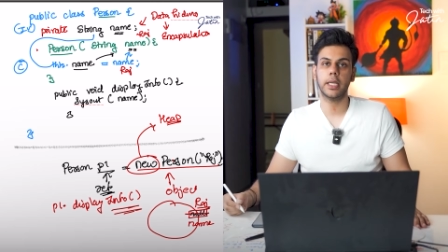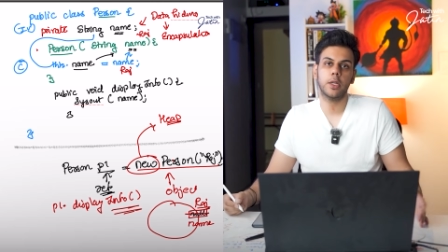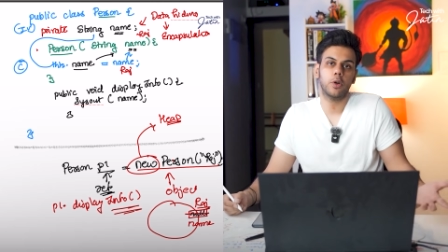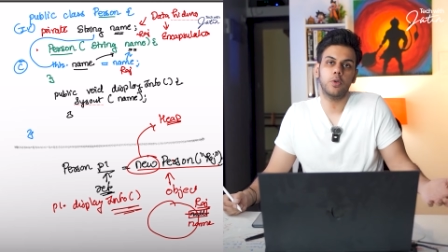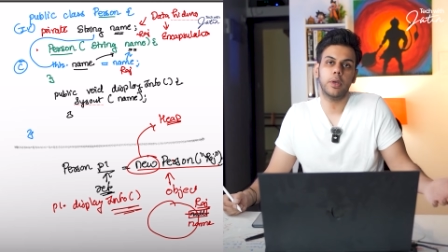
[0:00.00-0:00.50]
I
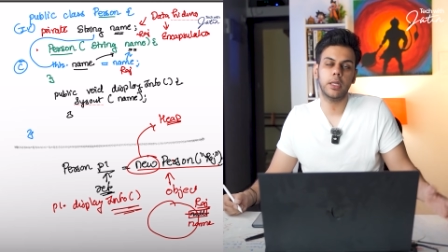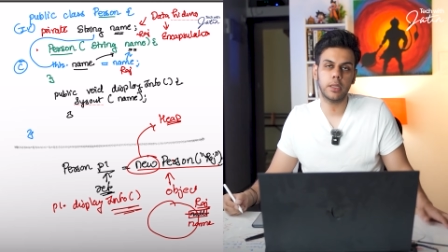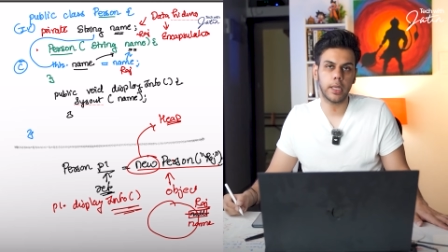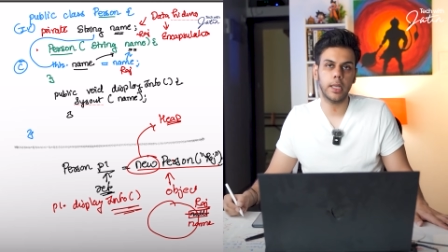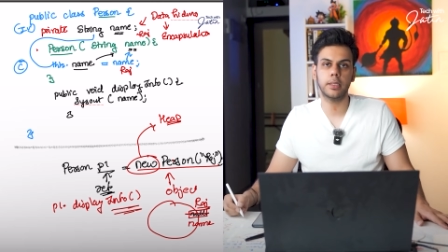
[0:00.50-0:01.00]
cannot do
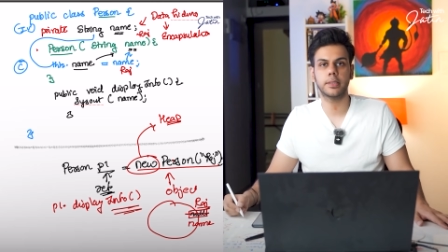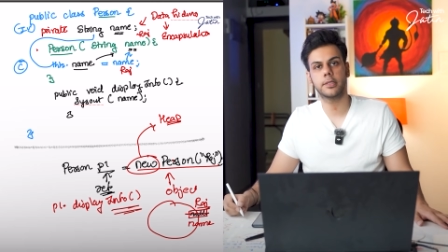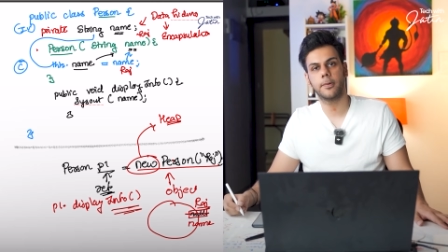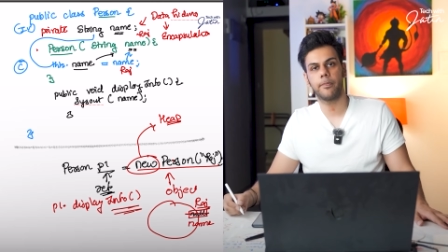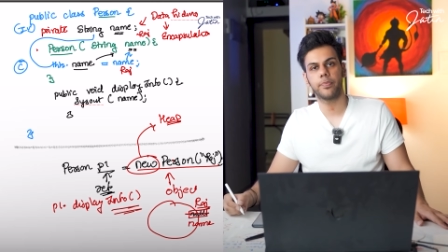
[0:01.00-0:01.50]
anything
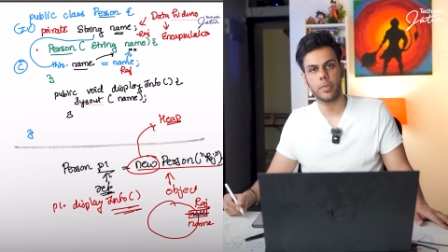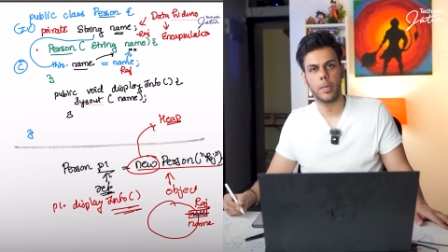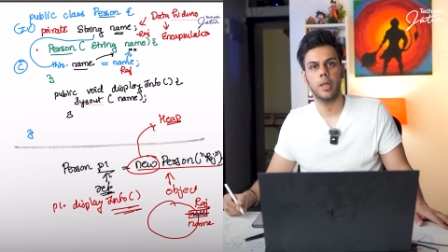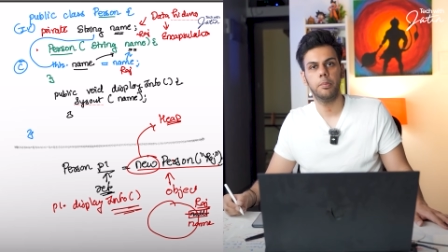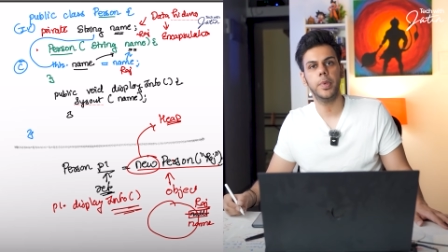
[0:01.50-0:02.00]
else.
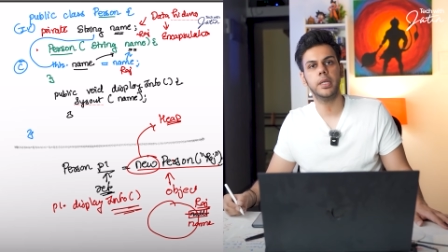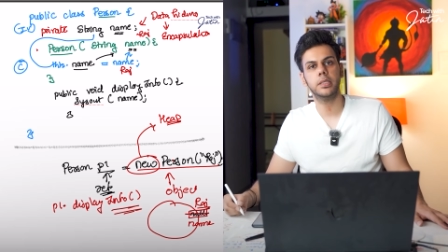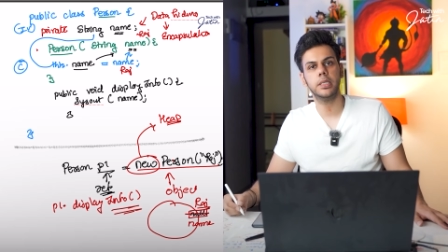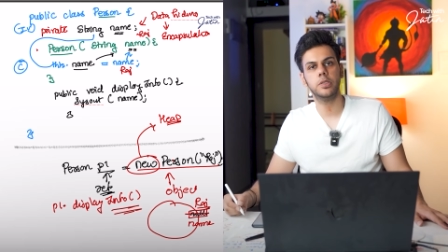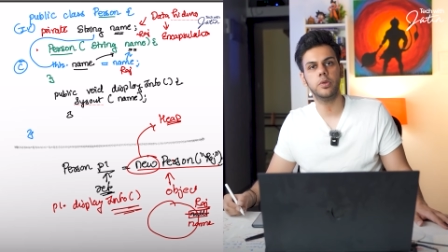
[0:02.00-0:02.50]
Make
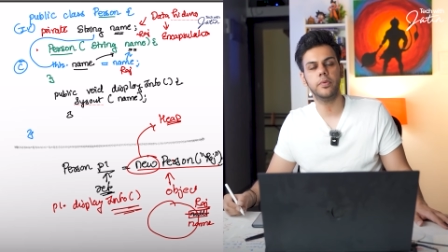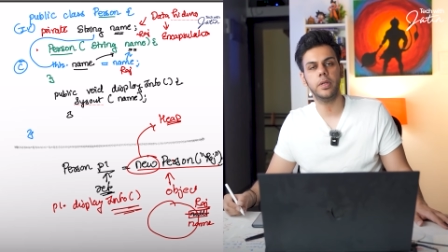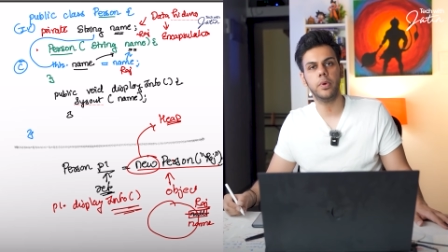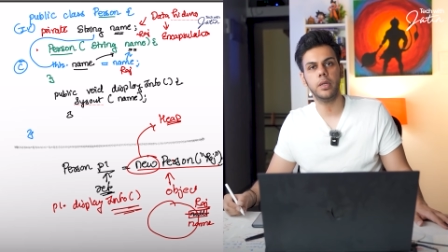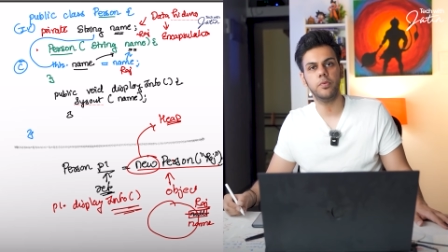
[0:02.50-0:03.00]
sense to
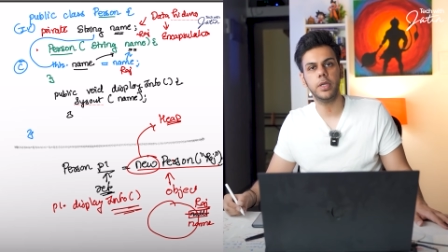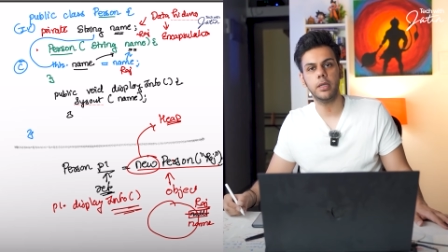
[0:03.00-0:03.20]
everyone?